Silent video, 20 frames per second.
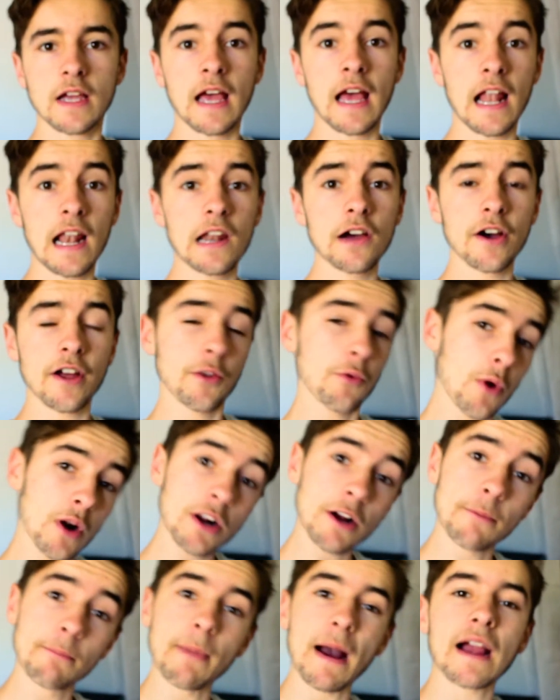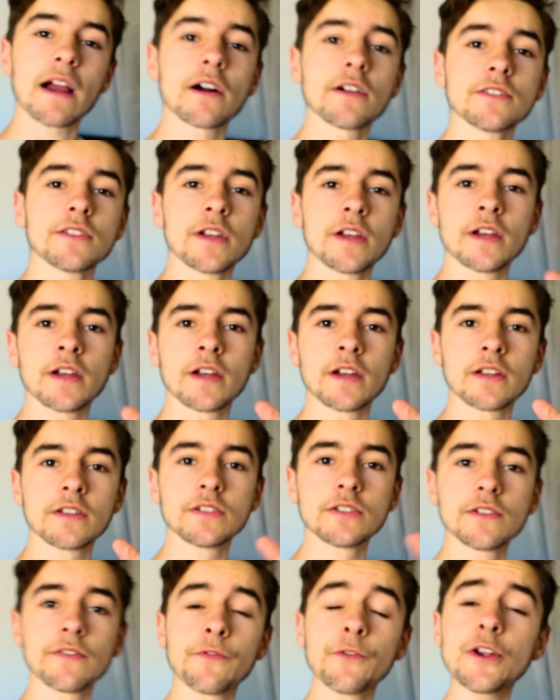Hello and welcome back on
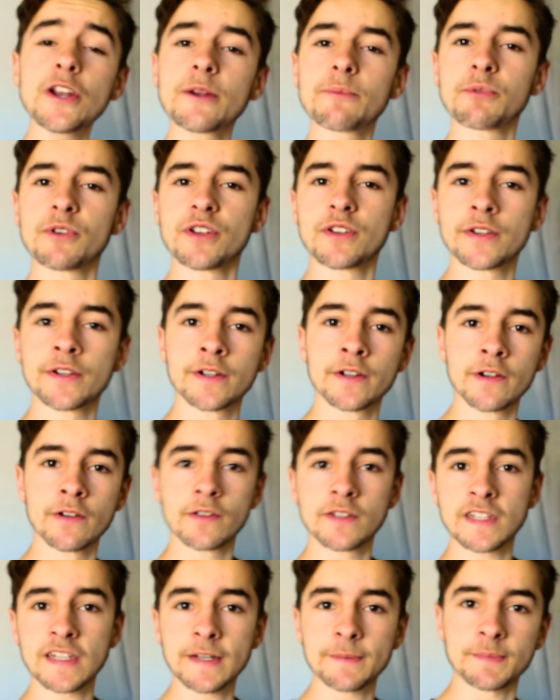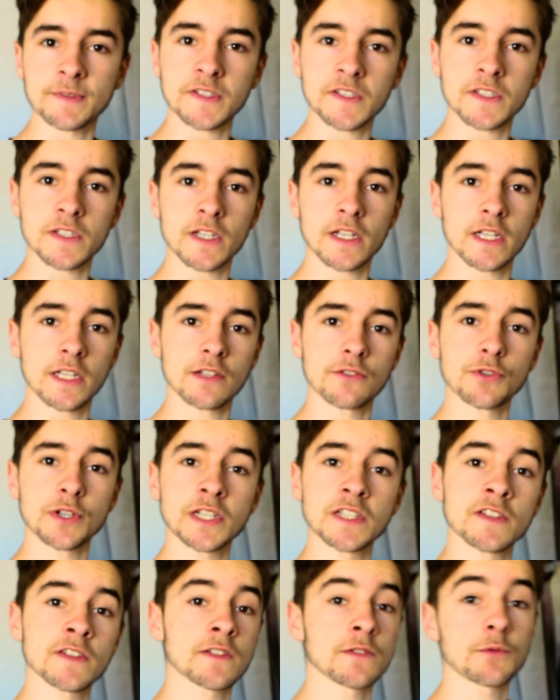new 3D printer tips and
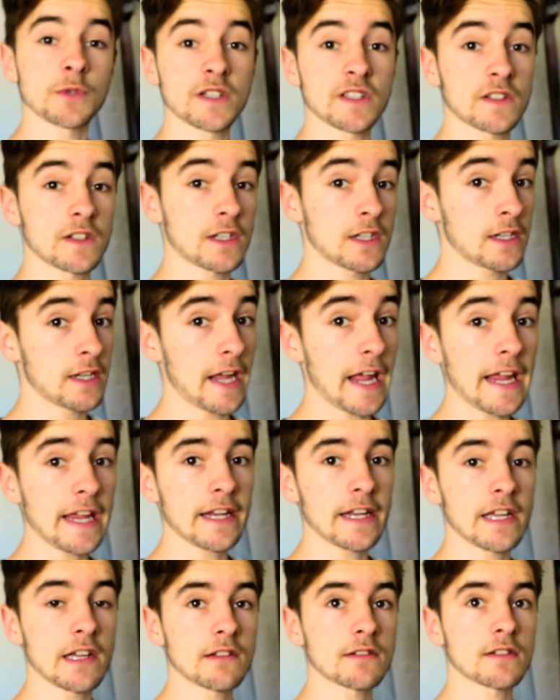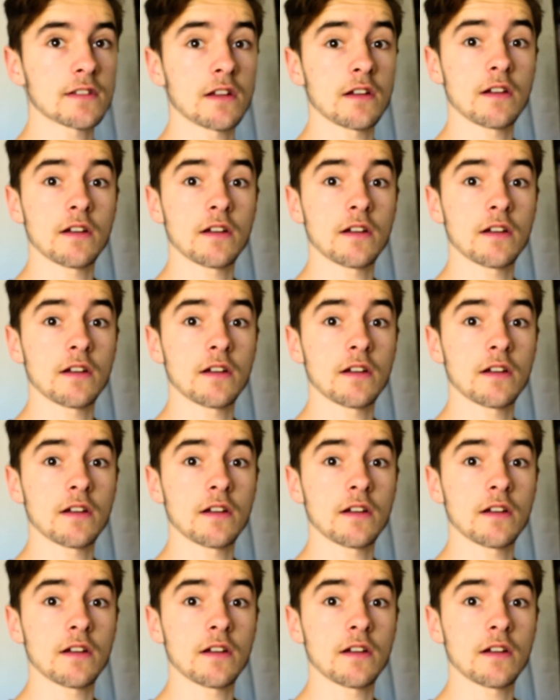tricks with the ANET